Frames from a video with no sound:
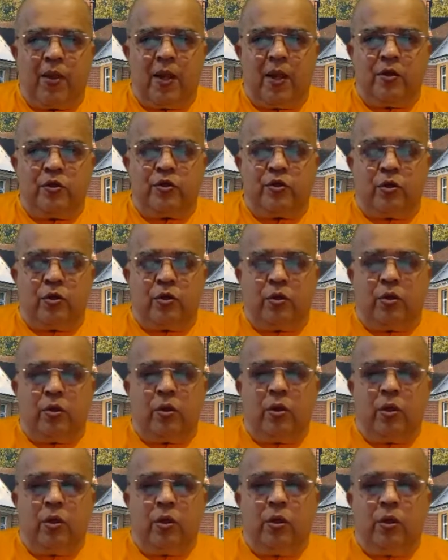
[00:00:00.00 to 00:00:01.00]
So
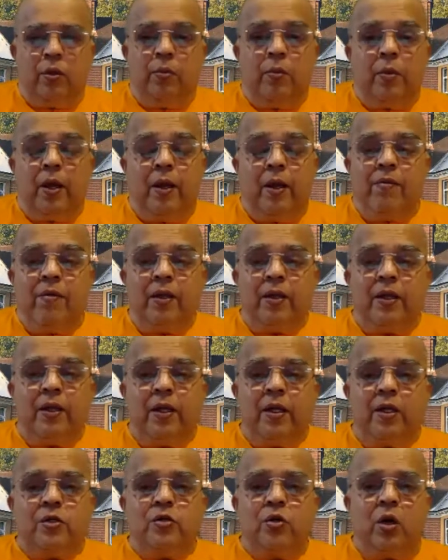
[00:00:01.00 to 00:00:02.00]
everything
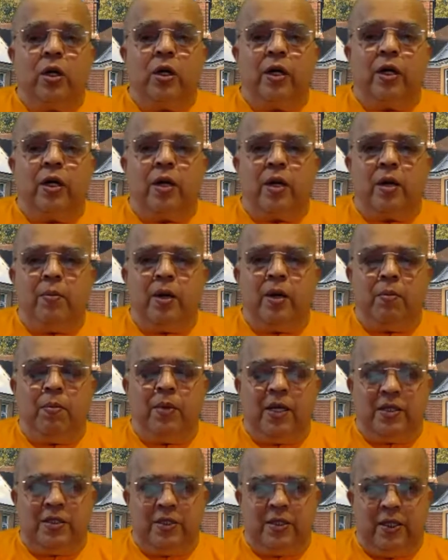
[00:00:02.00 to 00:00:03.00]
is not determined
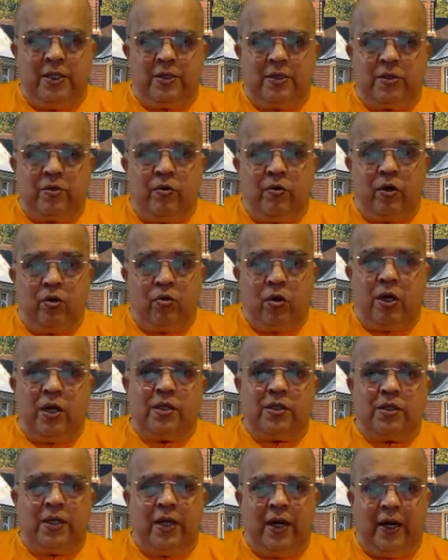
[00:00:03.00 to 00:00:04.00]
by genes. We have to
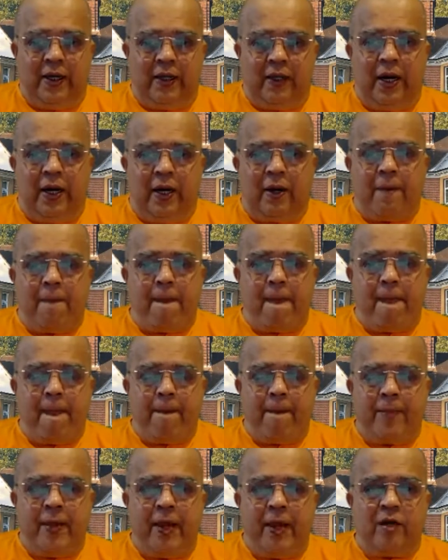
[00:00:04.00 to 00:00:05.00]
understand that.
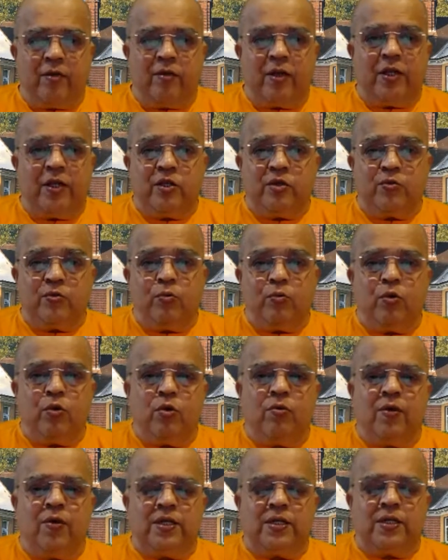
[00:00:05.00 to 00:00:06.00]
That is why this
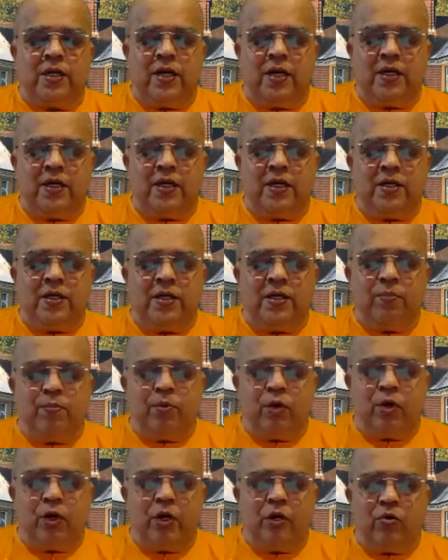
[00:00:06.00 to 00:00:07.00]
bhoga vasana is
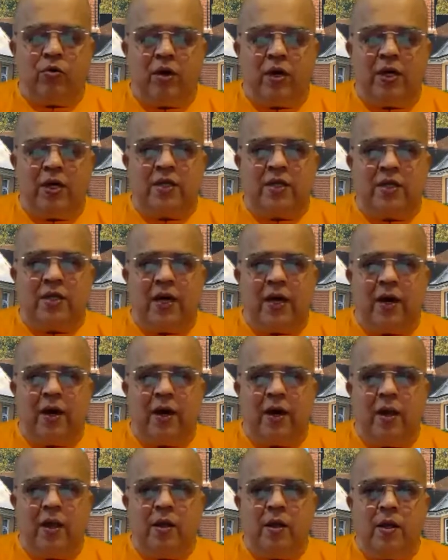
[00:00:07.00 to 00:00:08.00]
important to understand.
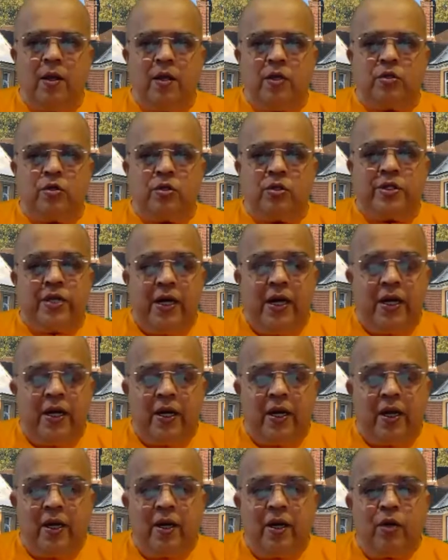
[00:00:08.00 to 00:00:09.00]
So
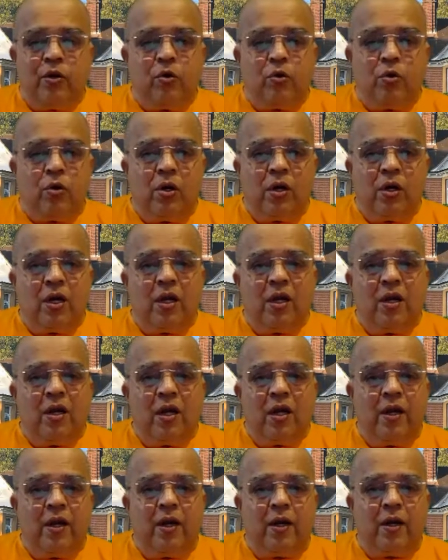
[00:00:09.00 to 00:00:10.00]
genetically, you don't
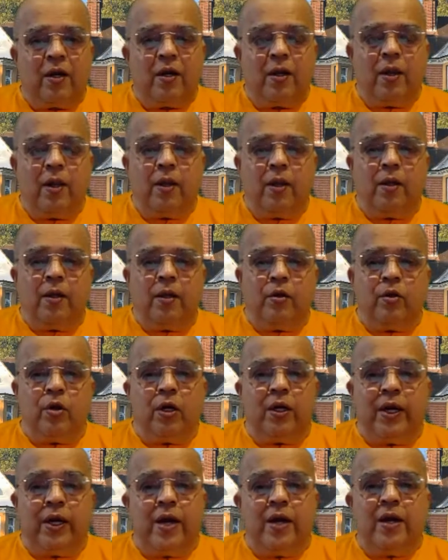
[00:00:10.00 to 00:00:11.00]
inherit
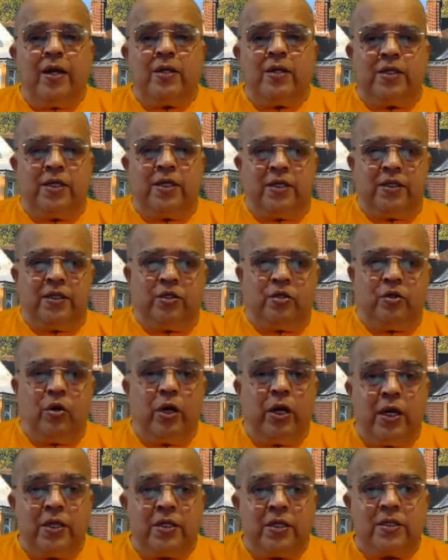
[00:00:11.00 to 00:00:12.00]
your tendencies,
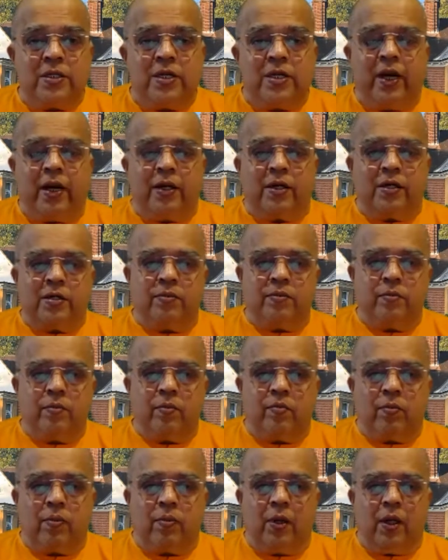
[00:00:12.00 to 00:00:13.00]
your instincts.
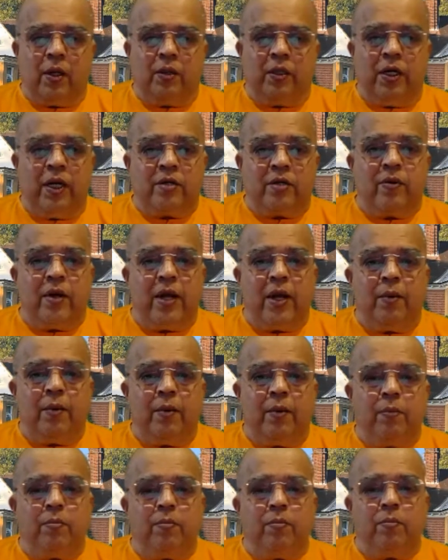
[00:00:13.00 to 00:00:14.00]
That's why
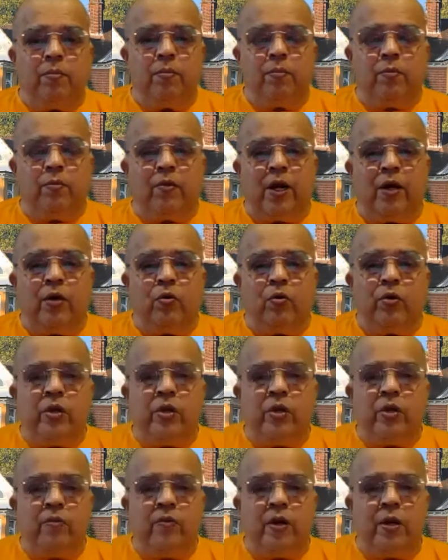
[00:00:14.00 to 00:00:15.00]
do
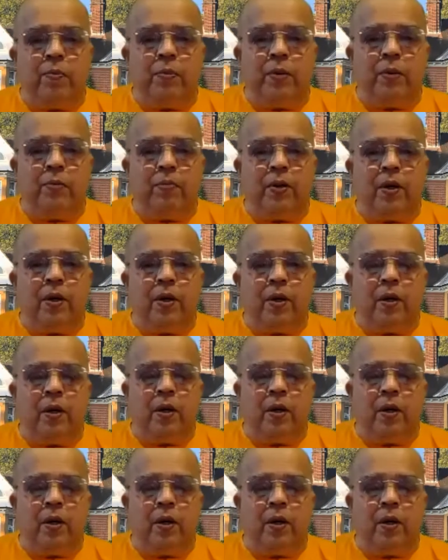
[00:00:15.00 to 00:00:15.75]
evil people,